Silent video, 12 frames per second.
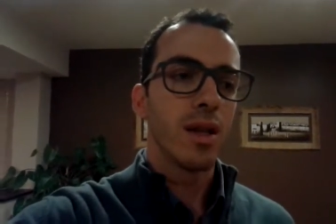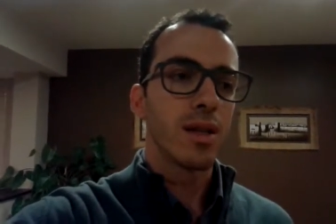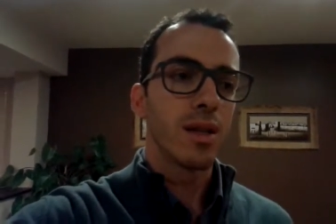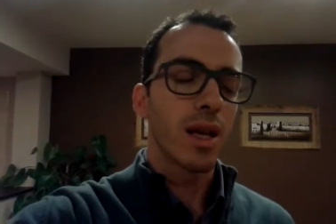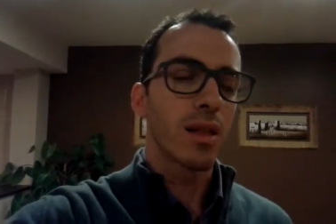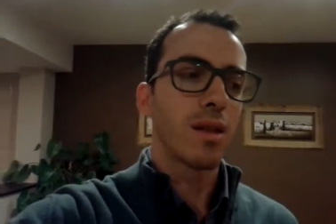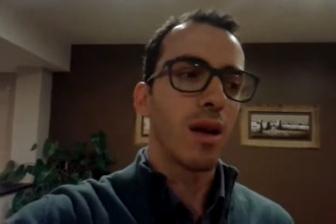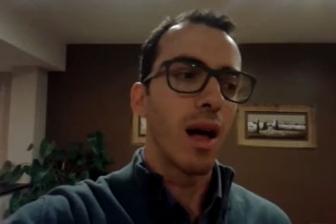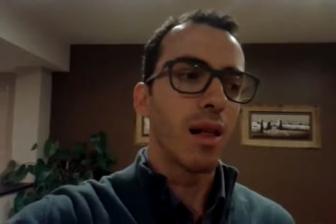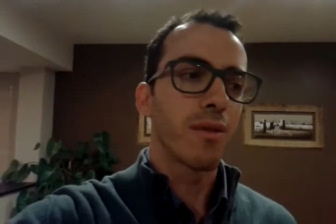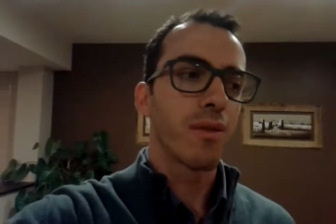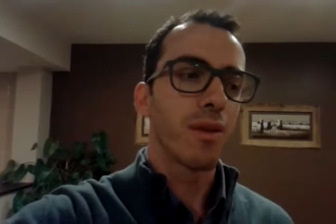It's like the
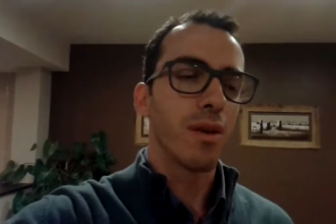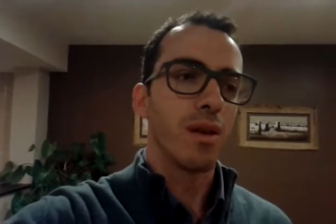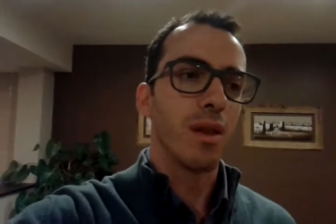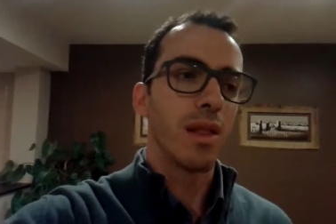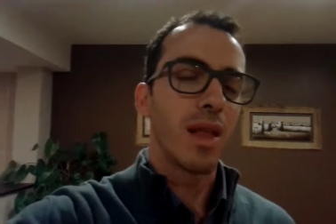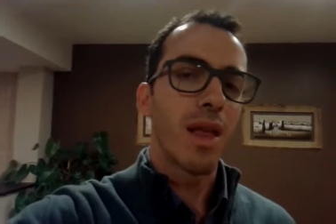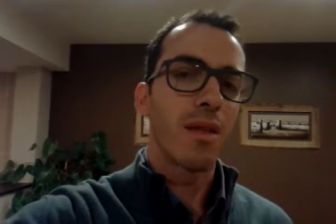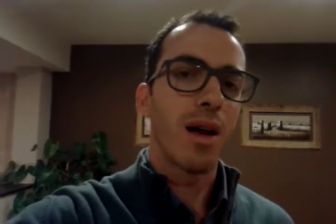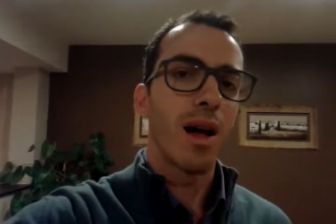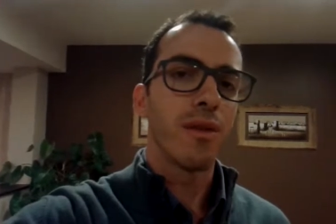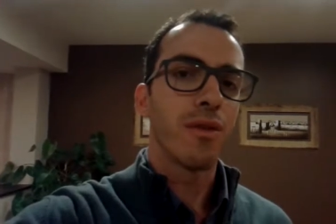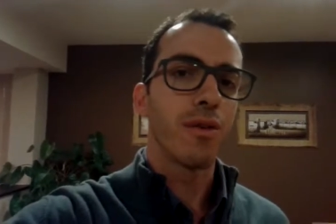other
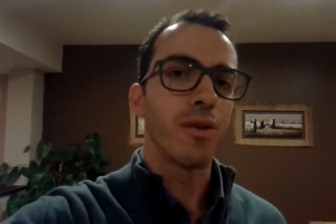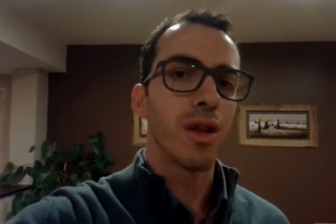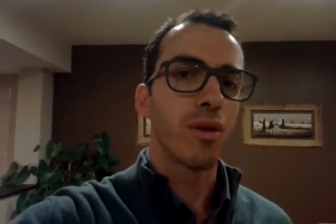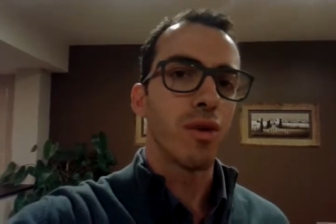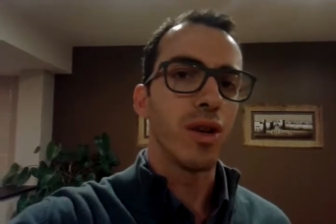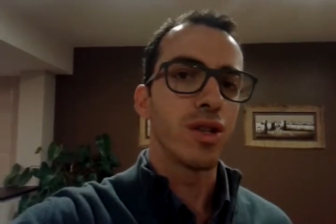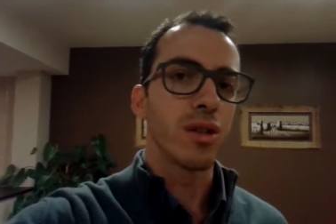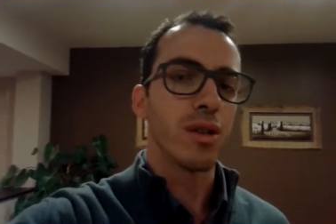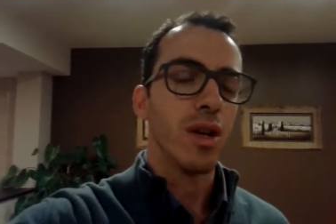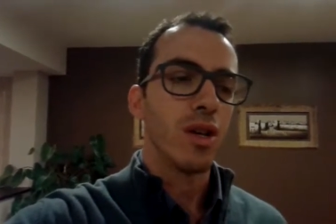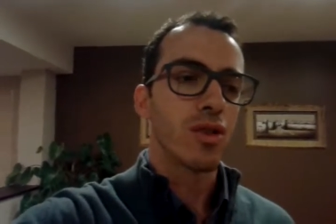half of the equation.